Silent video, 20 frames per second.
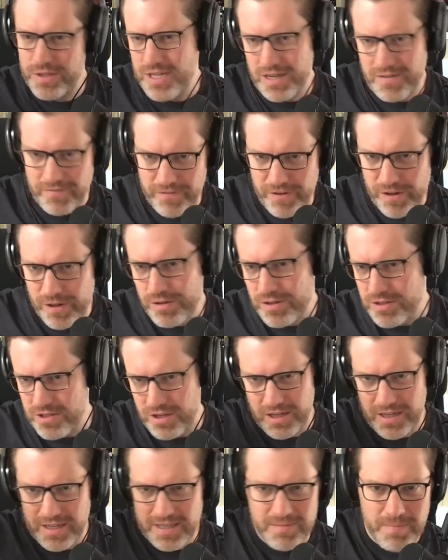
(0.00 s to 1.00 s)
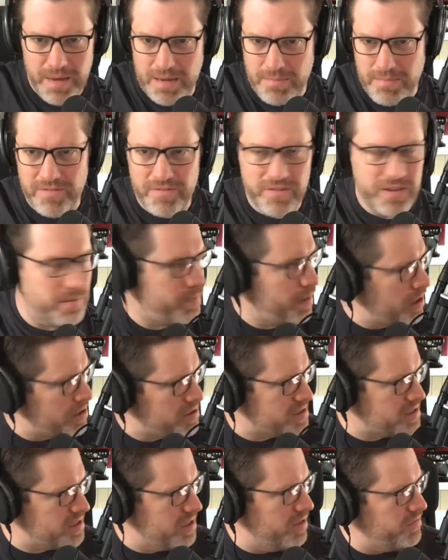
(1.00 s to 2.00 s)
which I can focus on. It can make me feel
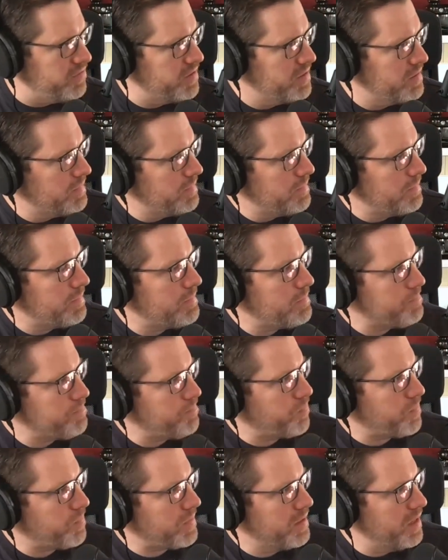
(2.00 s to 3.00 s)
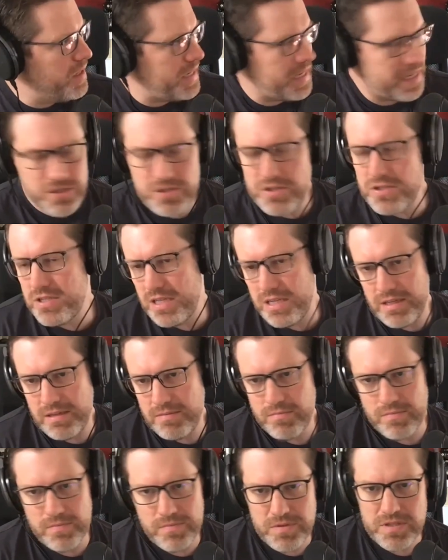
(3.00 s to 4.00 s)
positive, and I'll just
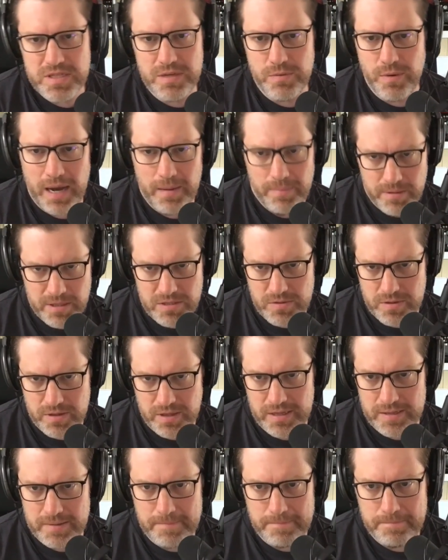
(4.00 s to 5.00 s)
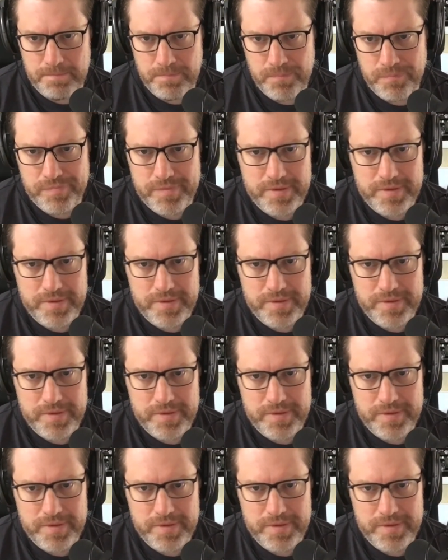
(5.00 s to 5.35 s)
see what happens with it.